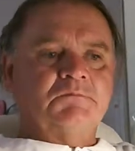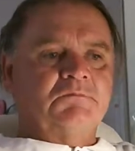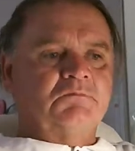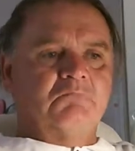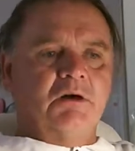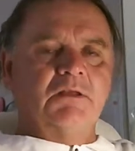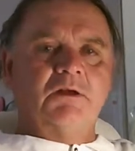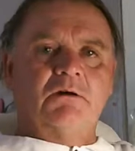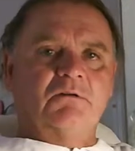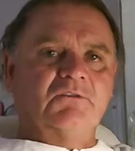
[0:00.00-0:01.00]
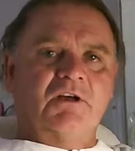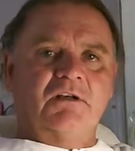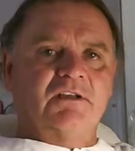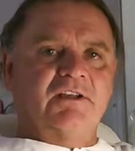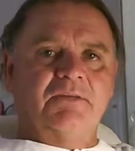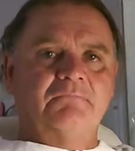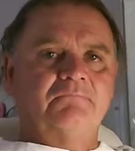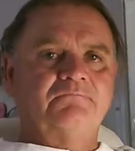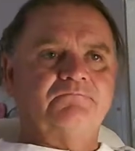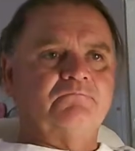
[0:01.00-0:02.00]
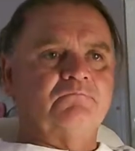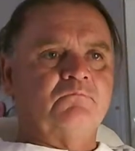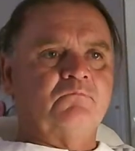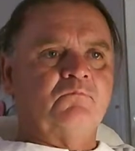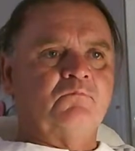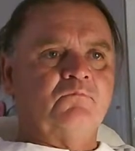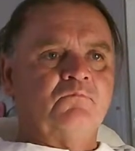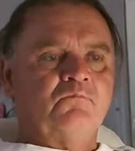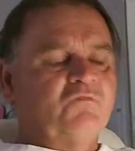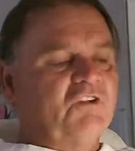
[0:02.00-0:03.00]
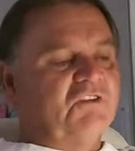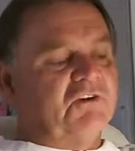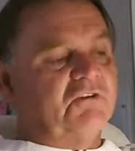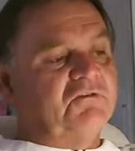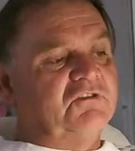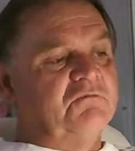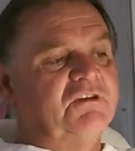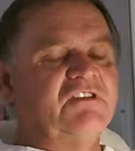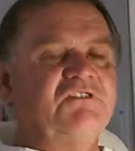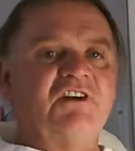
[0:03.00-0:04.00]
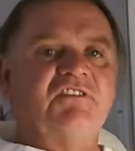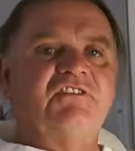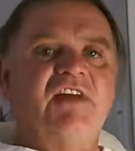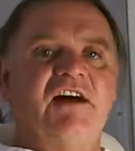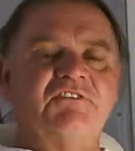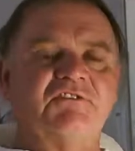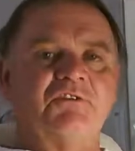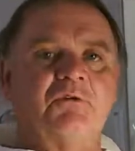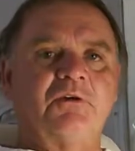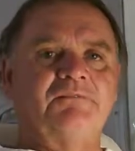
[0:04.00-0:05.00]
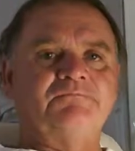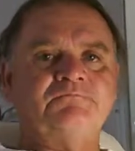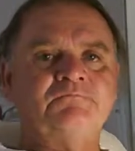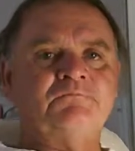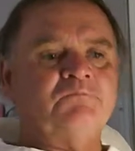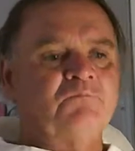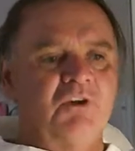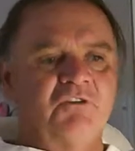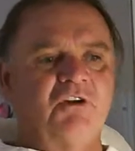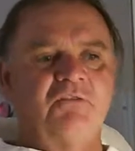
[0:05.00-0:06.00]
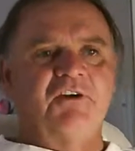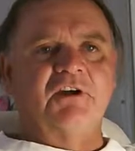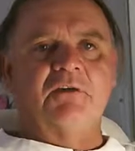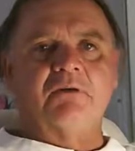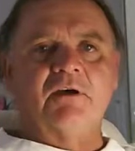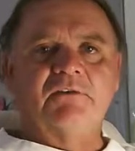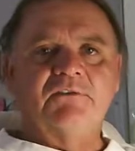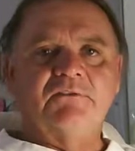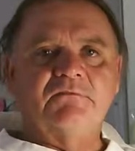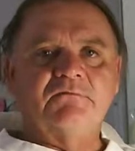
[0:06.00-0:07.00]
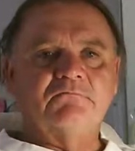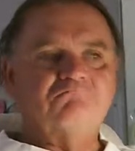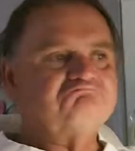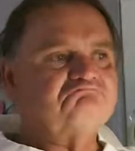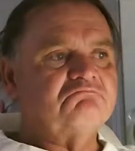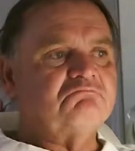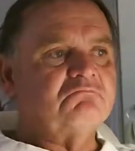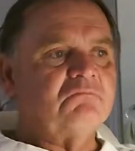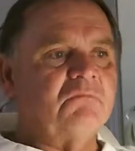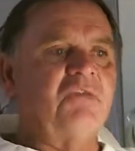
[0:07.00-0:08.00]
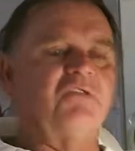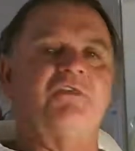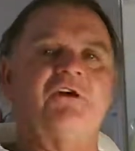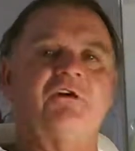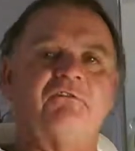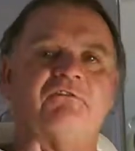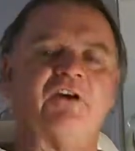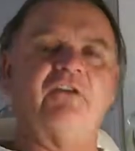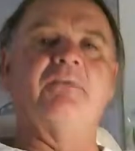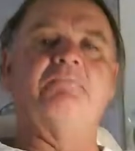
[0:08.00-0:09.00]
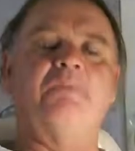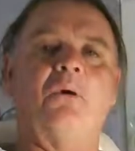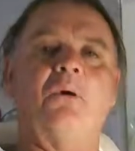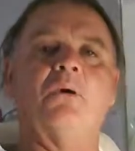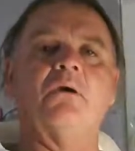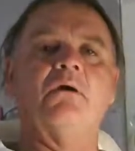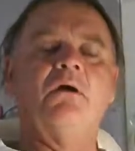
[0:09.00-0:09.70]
bullet holes all in him. So you be the judge of that story. There's no fingerprints. Either they're very poor,